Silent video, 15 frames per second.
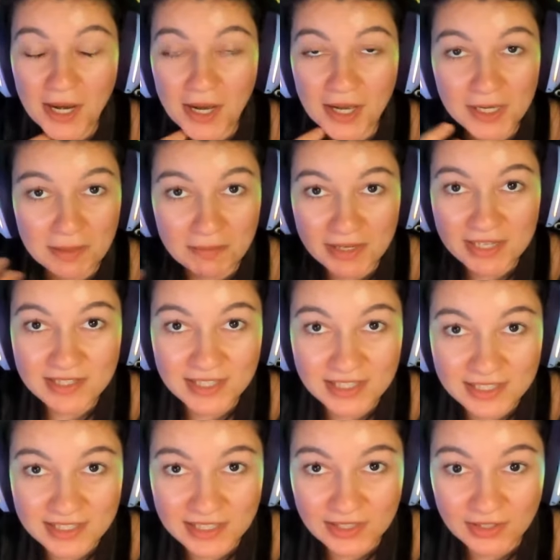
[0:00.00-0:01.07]
an amazing
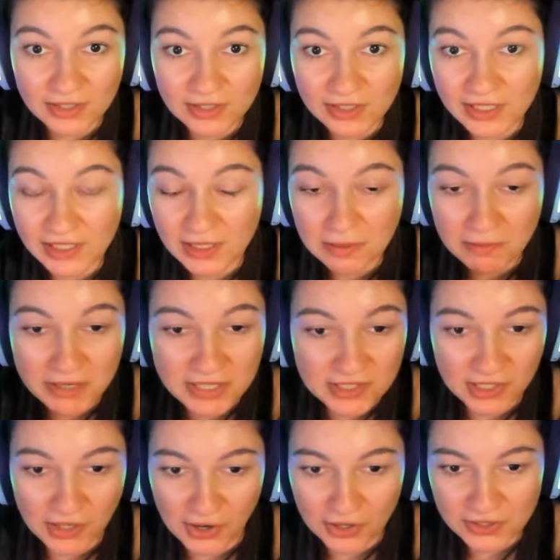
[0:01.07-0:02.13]
singer and an
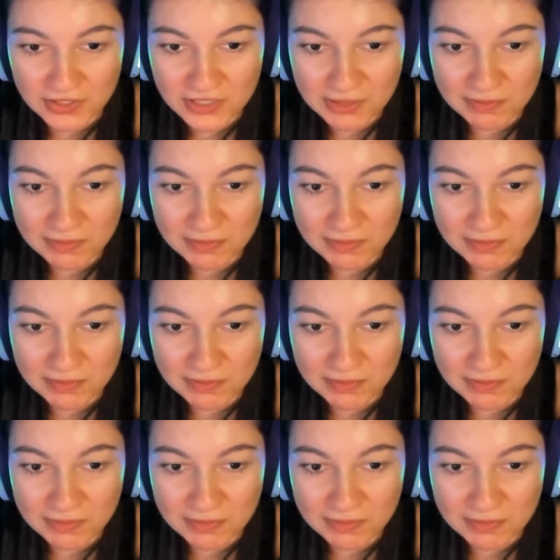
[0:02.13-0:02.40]
amazing artist